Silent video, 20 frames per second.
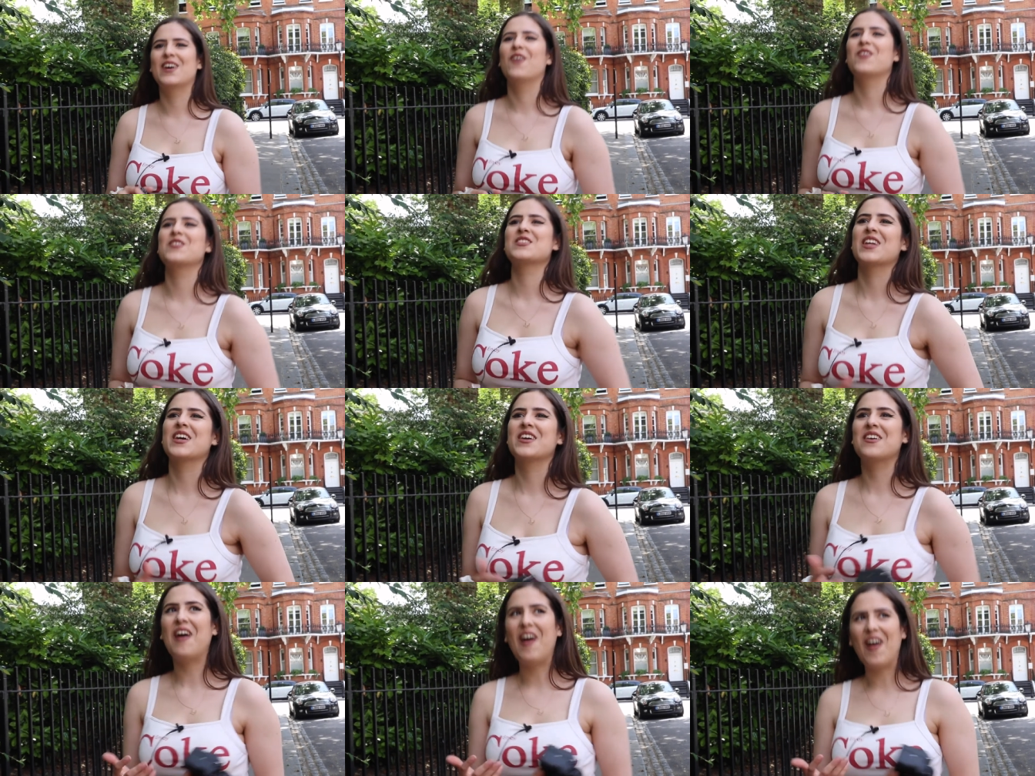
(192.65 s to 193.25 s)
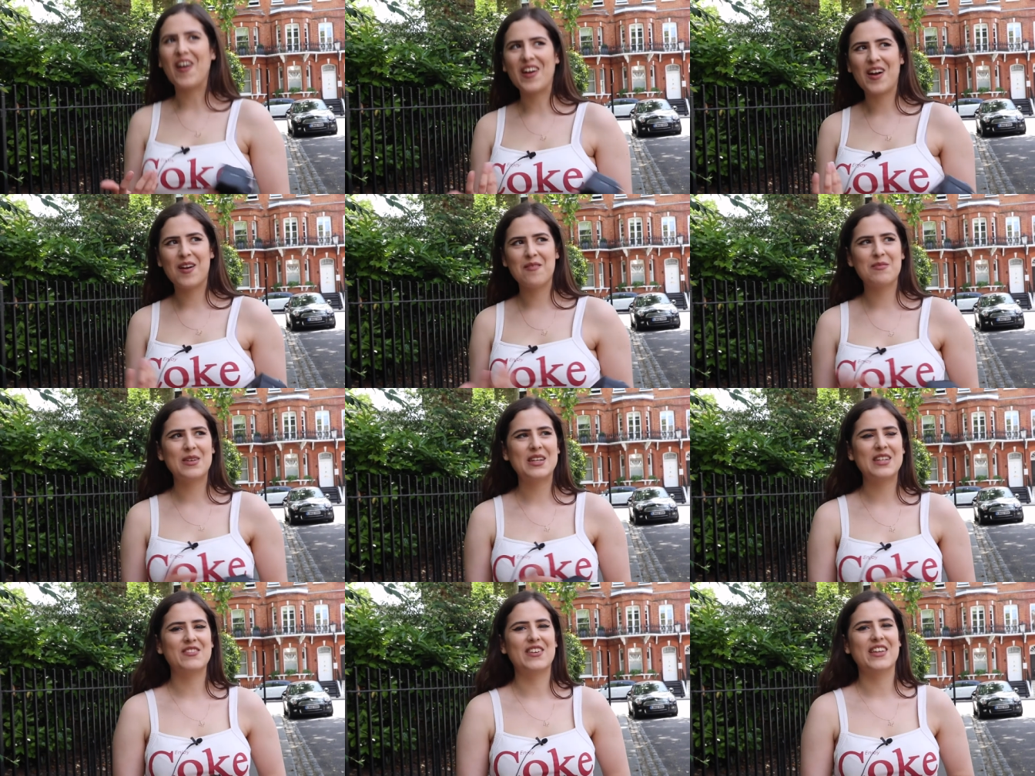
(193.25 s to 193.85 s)
I was like, oh, I
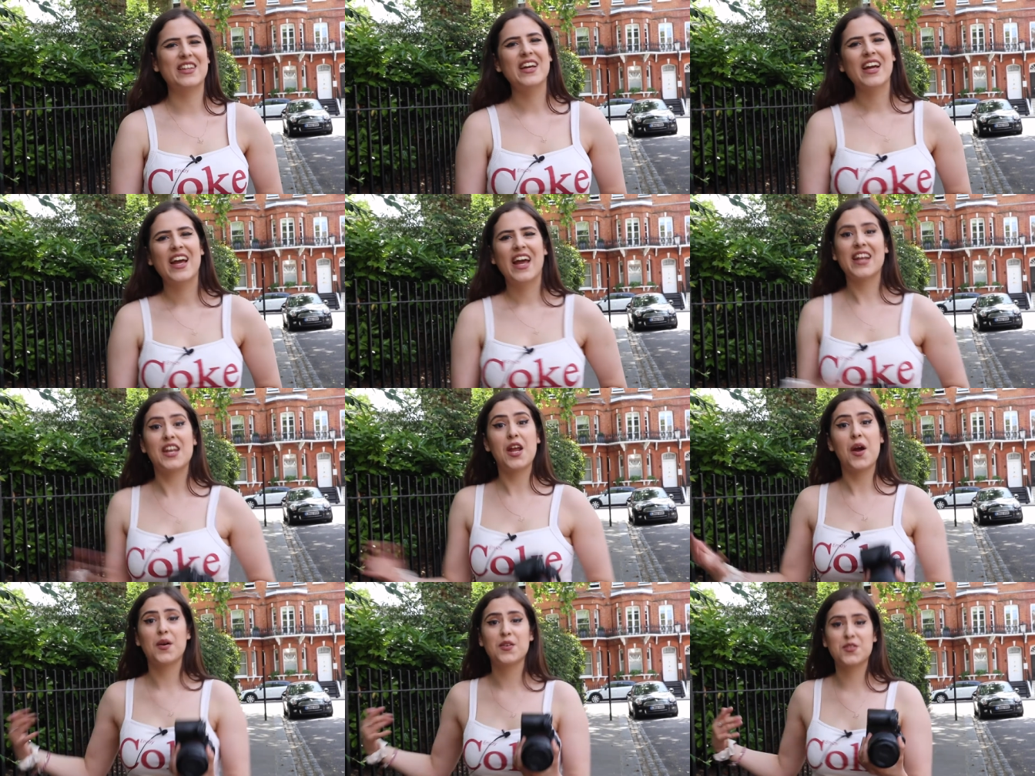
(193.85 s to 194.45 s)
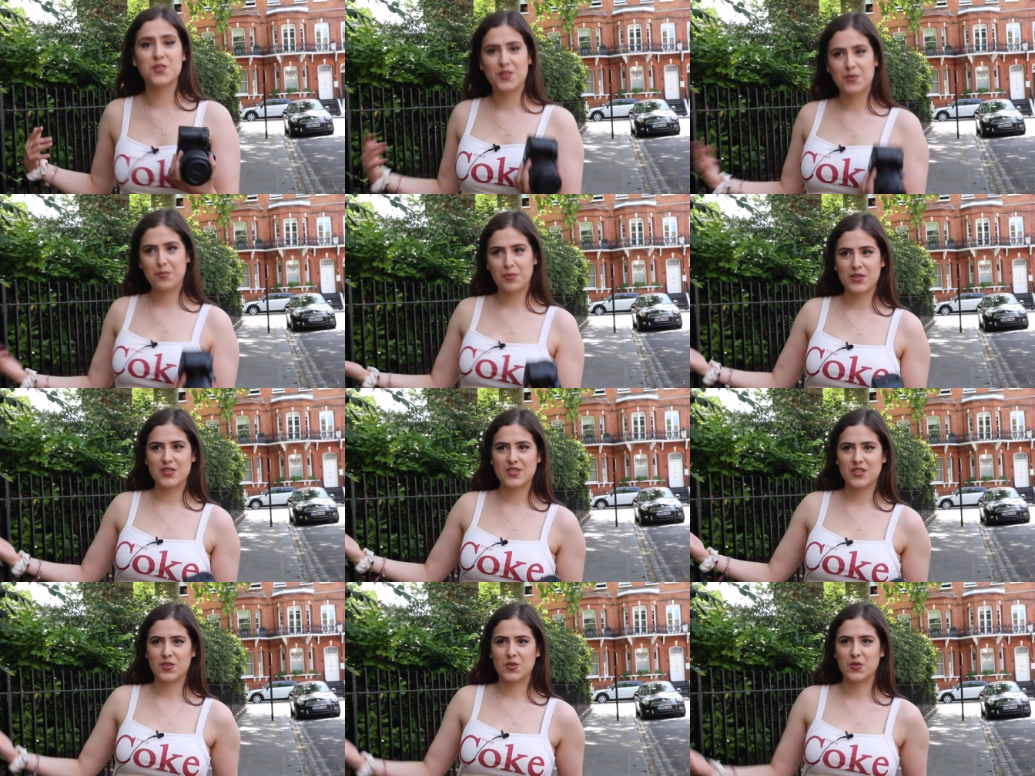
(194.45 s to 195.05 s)
can't believe it, and now I saw the
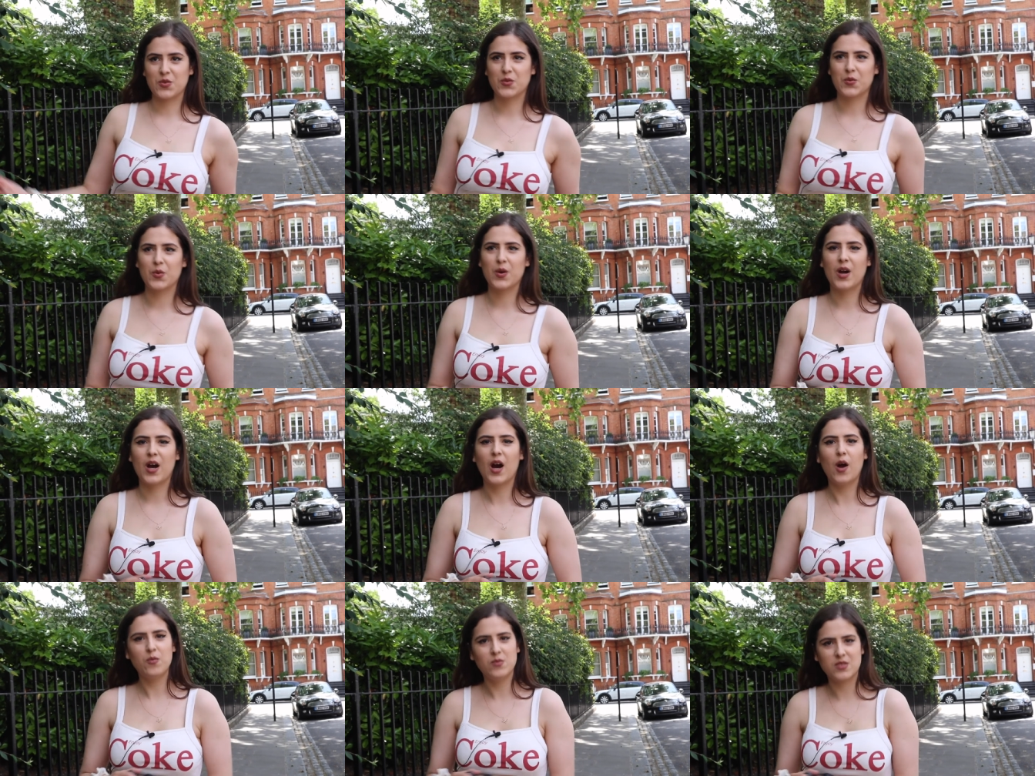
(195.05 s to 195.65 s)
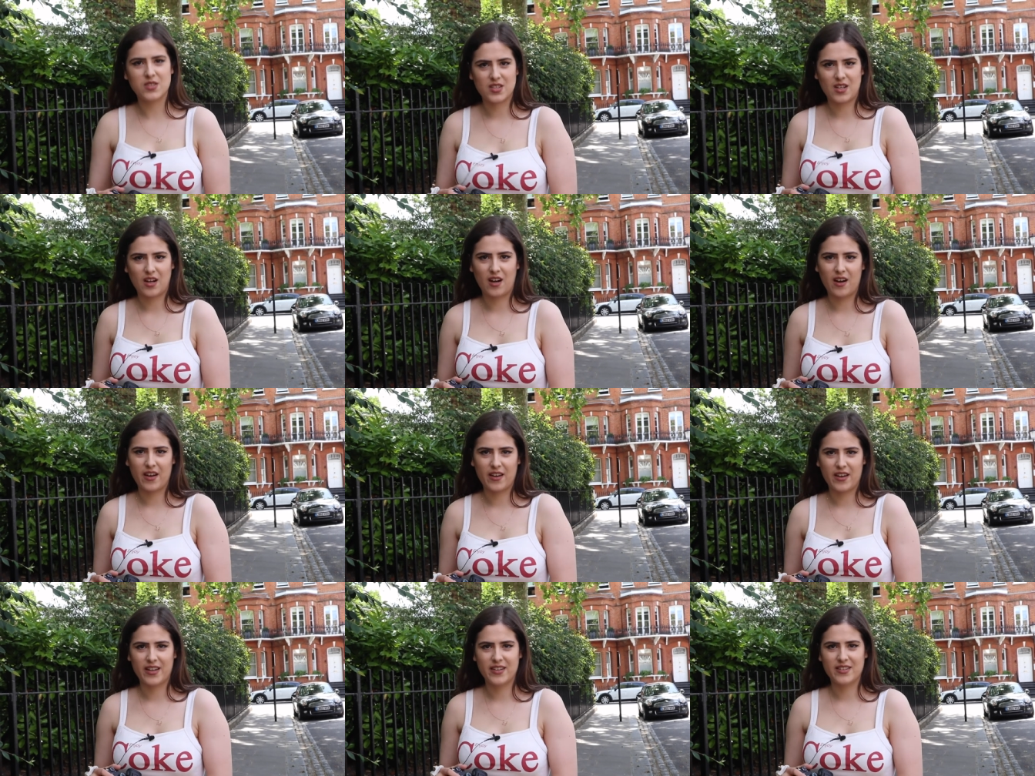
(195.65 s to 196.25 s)
person who owns the
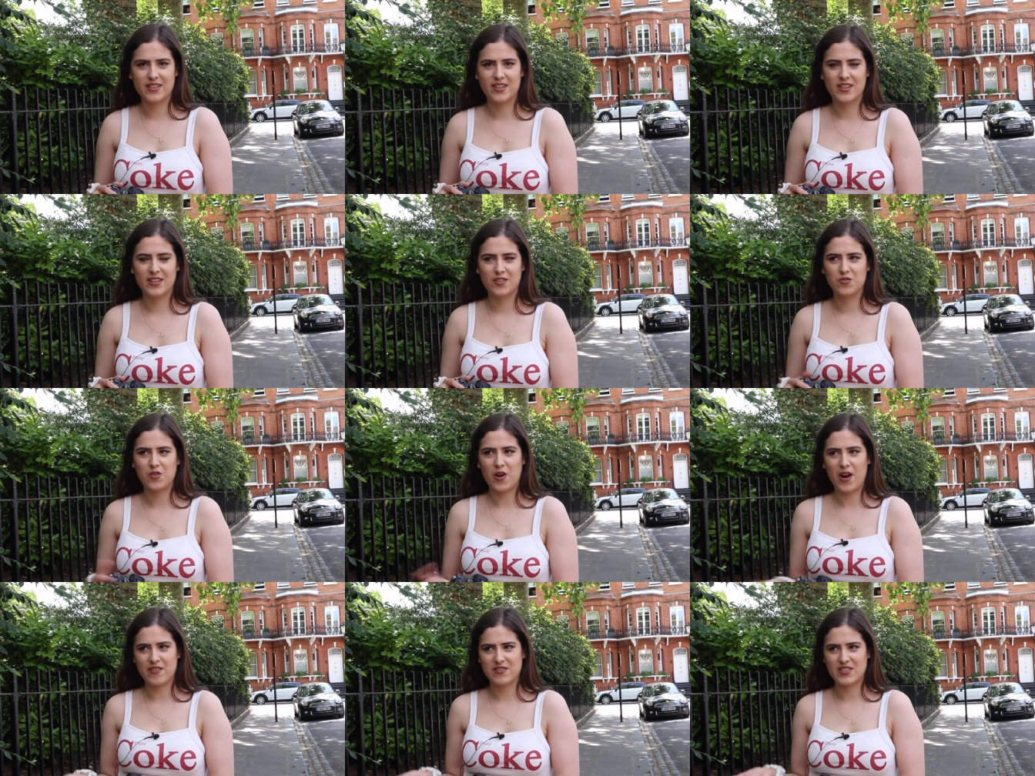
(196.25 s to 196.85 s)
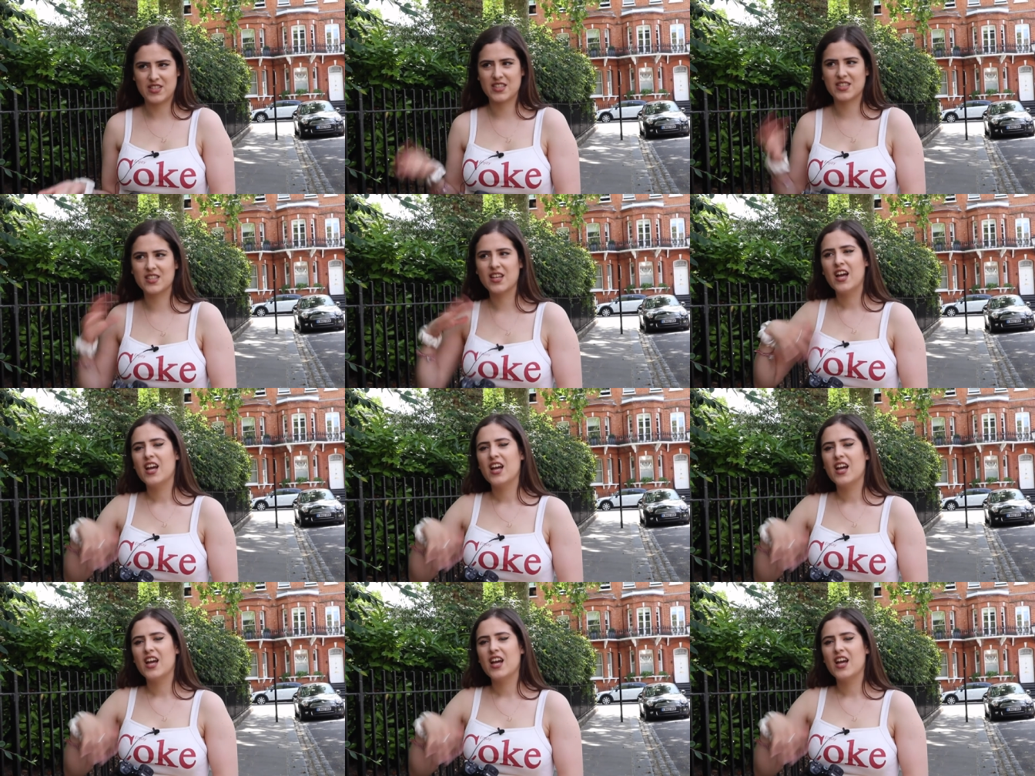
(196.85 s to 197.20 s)
car and drives it,